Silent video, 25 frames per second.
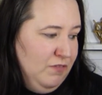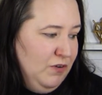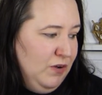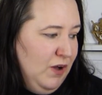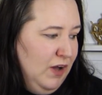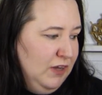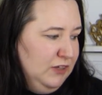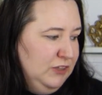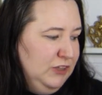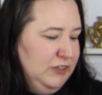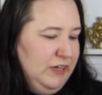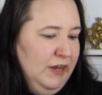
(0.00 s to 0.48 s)

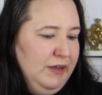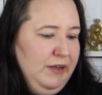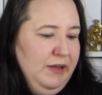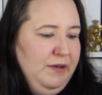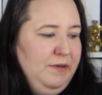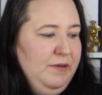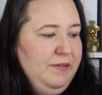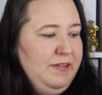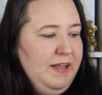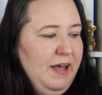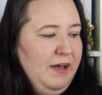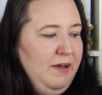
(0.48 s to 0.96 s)
thought I'd show
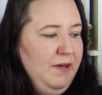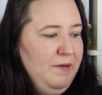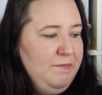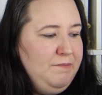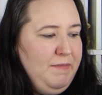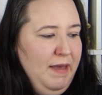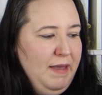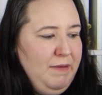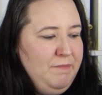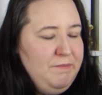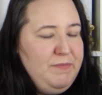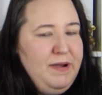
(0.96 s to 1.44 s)
you. Now,
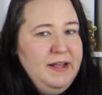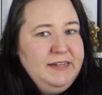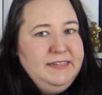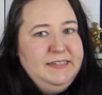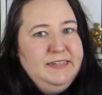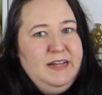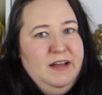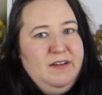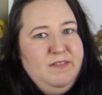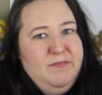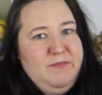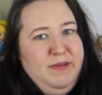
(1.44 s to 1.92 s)
her main
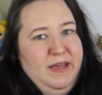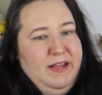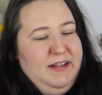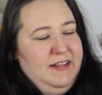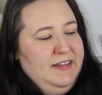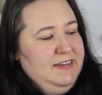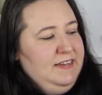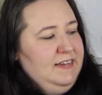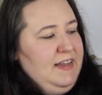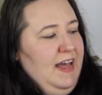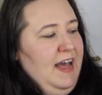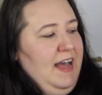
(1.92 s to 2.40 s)
present of me
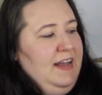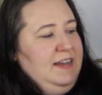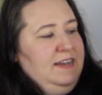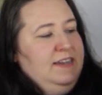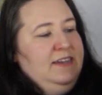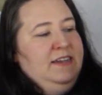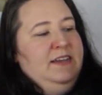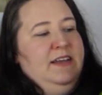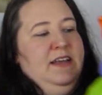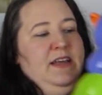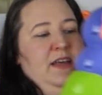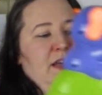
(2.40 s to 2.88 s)
and her dad
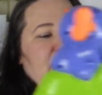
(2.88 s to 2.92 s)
